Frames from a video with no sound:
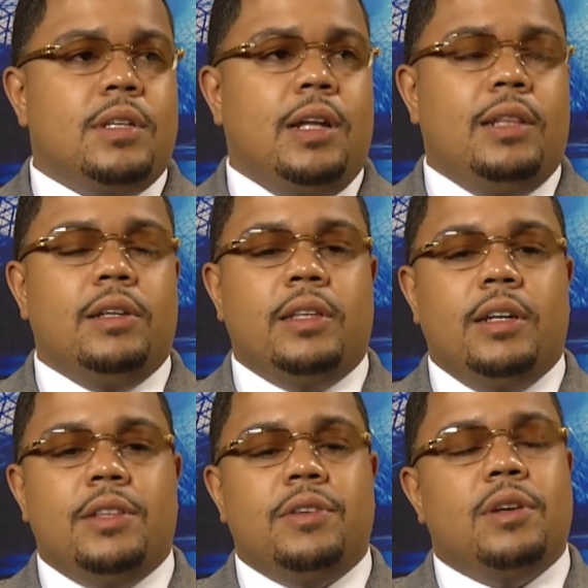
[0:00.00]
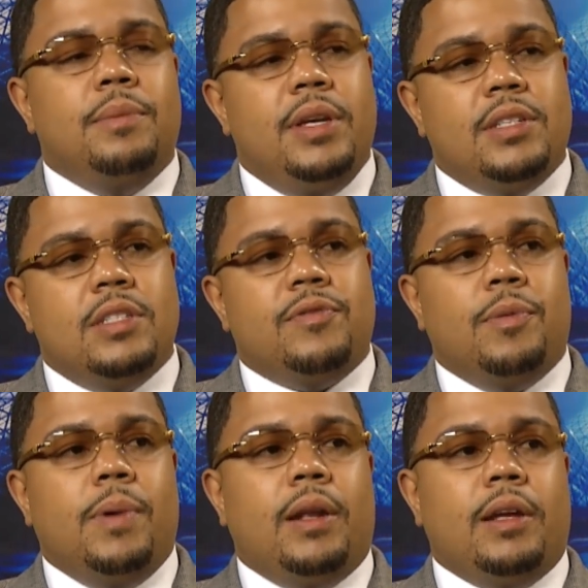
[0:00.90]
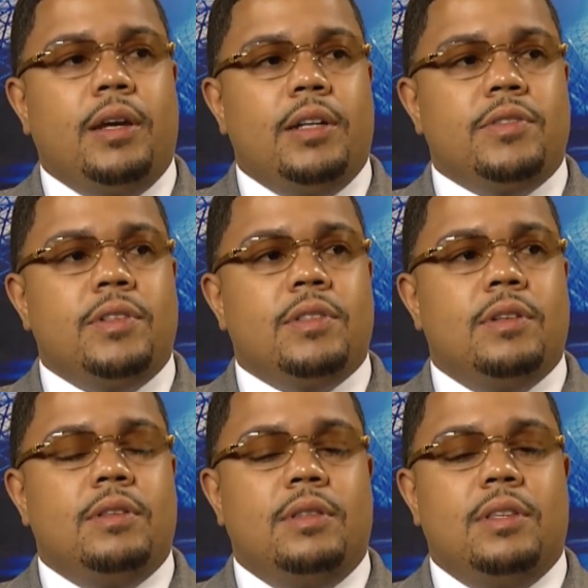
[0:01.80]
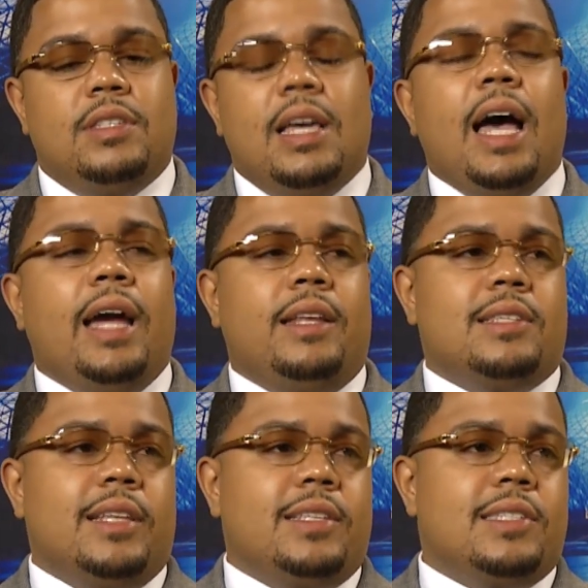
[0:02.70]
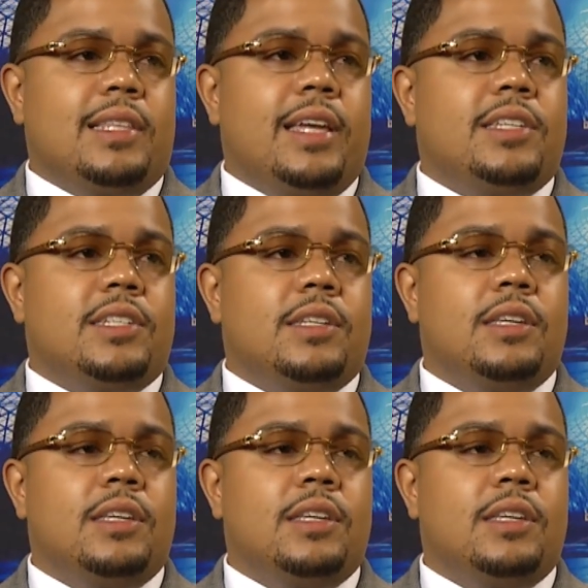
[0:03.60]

and I looked at other commissions from around the country to de design this legislation.